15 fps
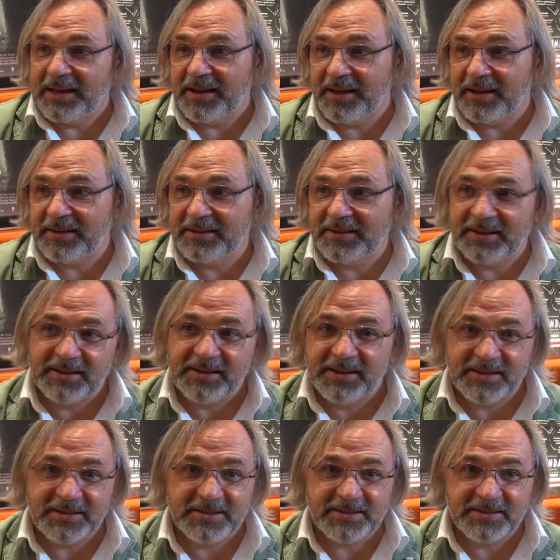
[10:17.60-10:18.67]
and 3
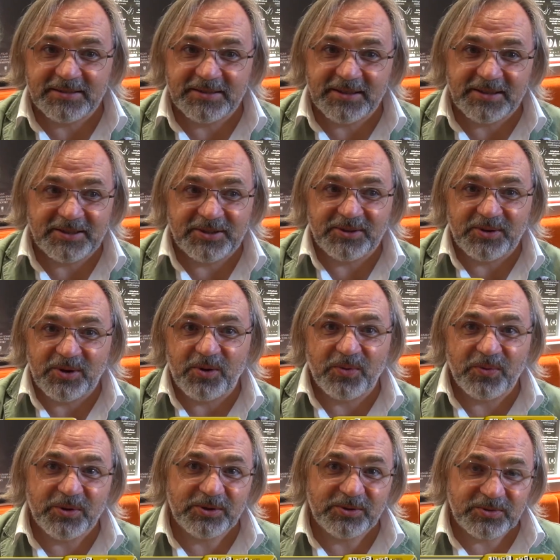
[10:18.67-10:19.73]
days they didn't know
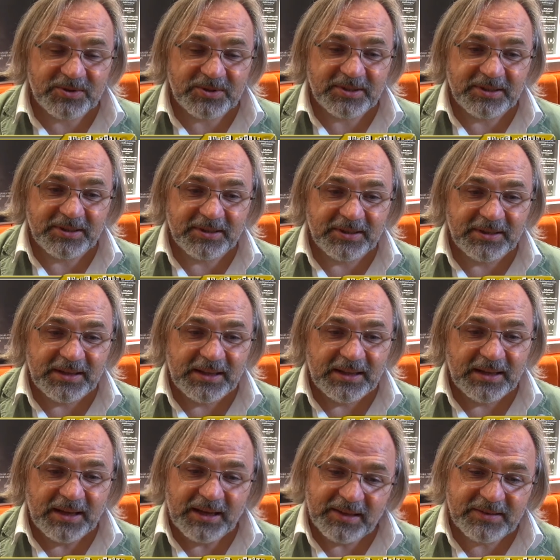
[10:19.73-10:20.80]
what to say.
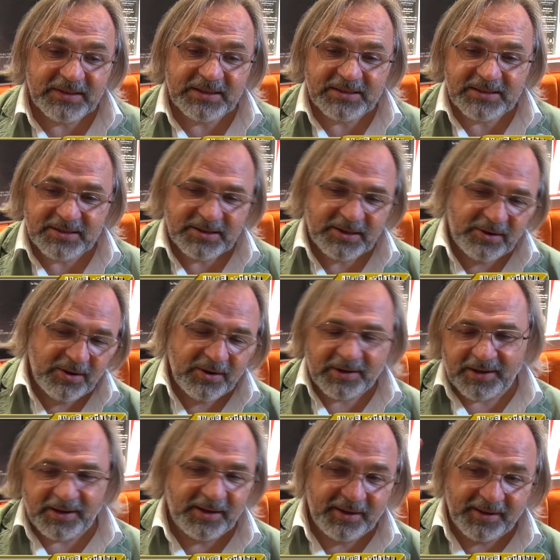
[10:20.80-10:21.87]
And then they say,
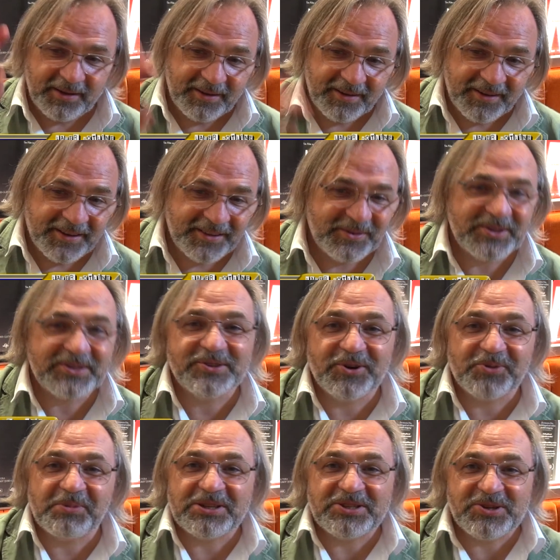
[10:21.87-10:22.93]
okay, it was
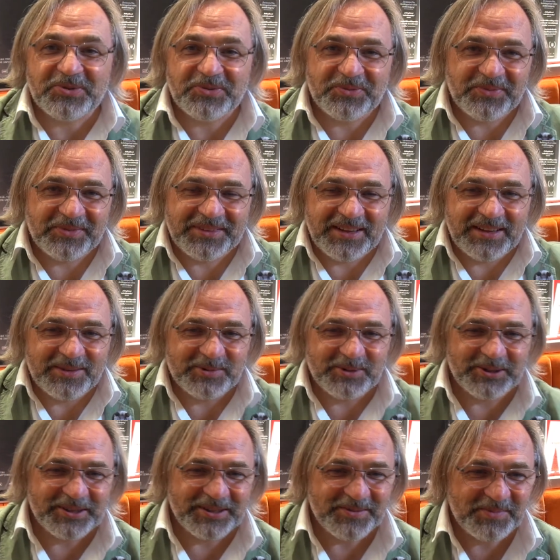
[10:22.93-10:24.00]
Gorbachev time
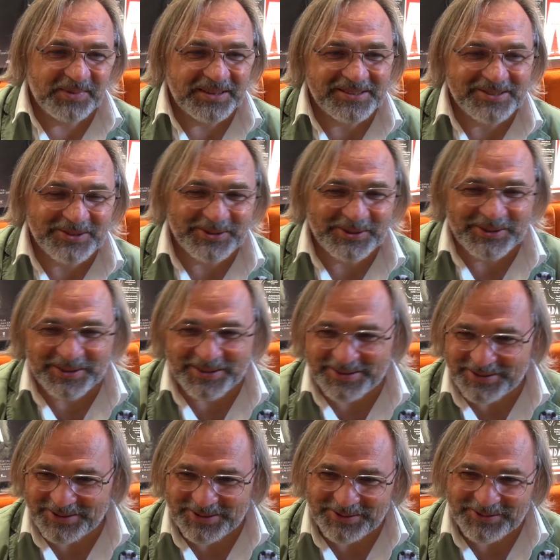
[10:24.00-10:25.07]
already, perestroika,
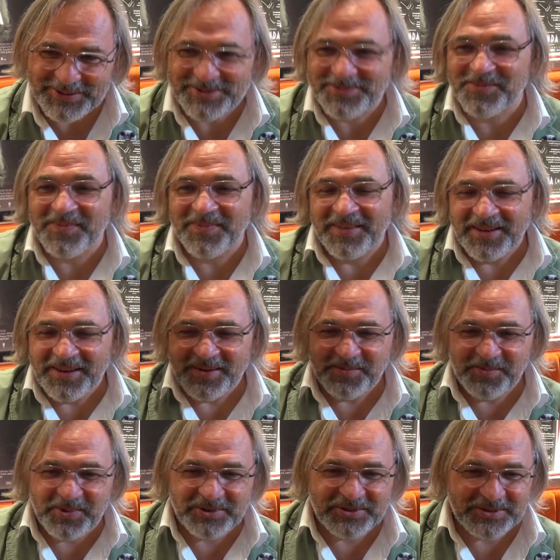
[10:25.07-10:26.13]
so it was
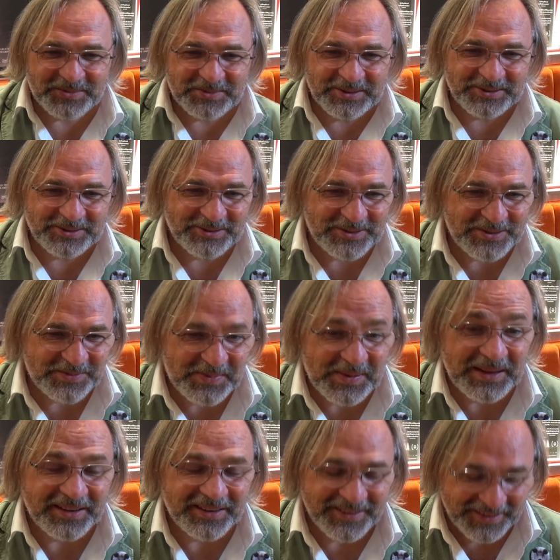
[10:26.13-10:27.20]
possible to
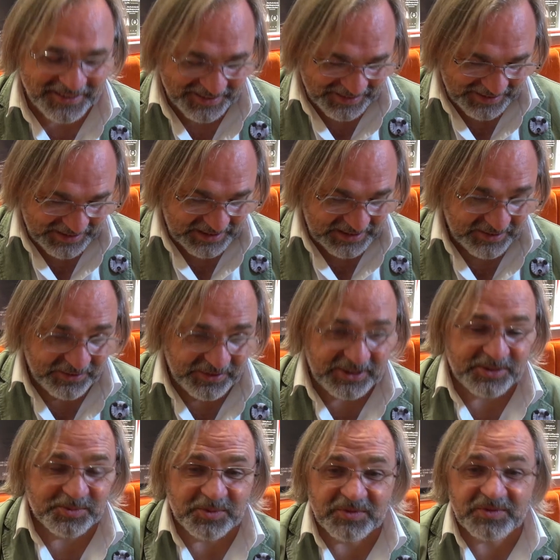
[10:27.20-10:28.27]
speak,
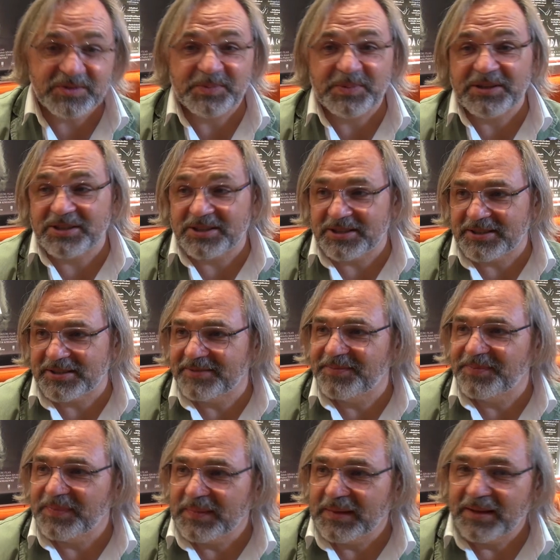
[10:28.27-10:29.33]
freedom of speech,
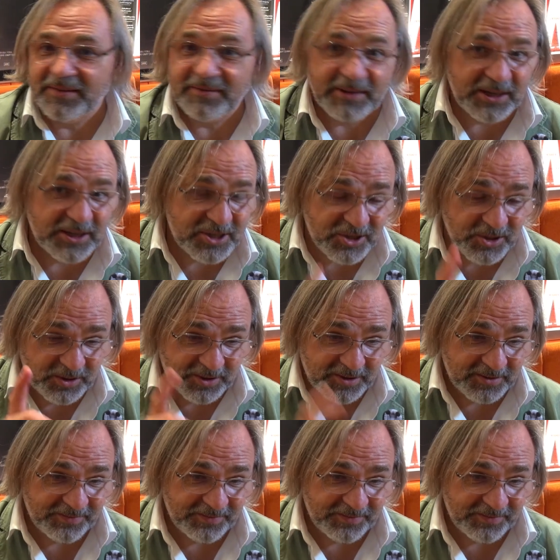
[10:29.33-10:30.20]
very short.